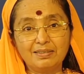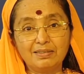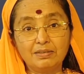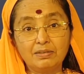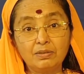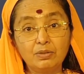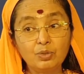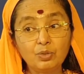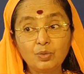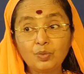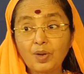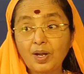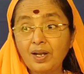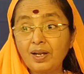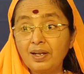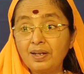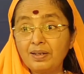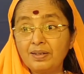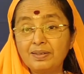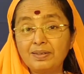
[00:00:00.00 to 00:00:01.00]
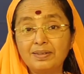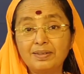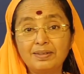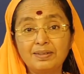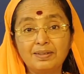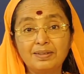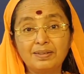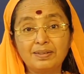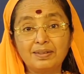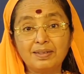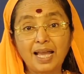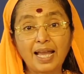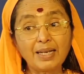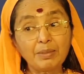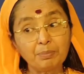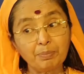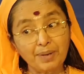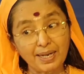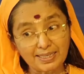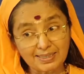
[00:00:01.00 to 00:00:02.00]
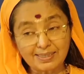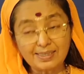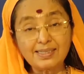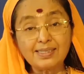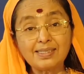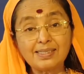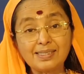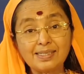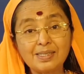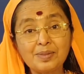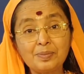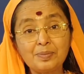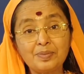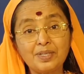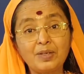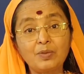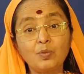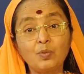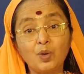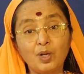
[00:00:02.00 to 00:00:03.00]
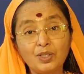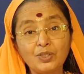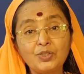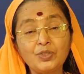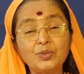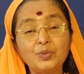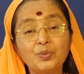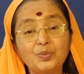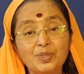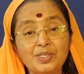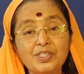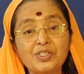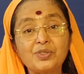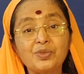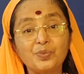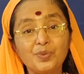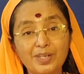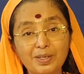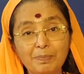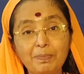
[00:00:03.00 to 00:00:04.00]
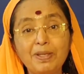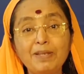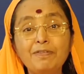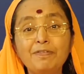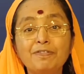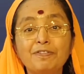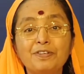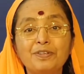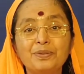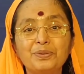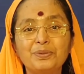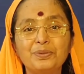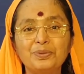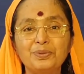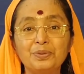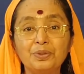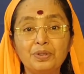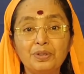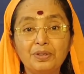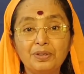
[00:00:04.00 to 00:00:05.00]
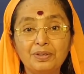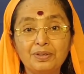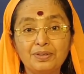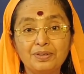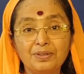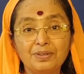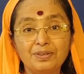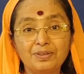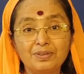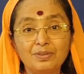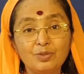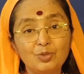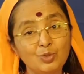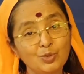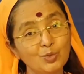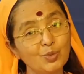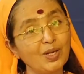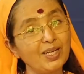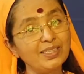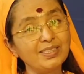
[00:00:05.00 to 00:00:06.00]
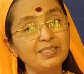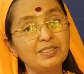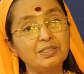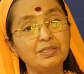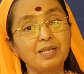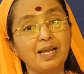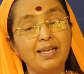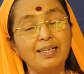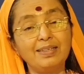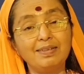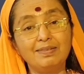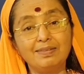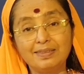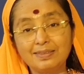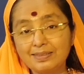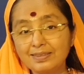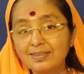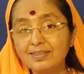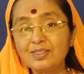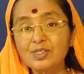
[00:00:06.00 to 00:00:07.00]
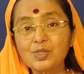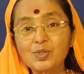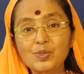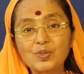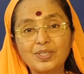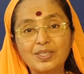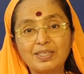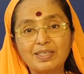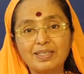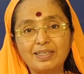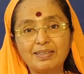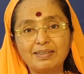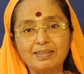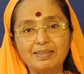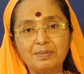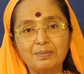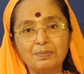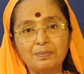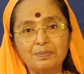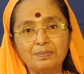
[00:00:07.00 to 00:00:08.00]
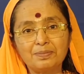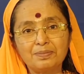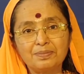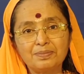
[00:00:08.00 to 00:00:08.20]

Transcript: Dhruva, and blesses him that what you wish will be for you, Dhruva the child returns to the kingdom,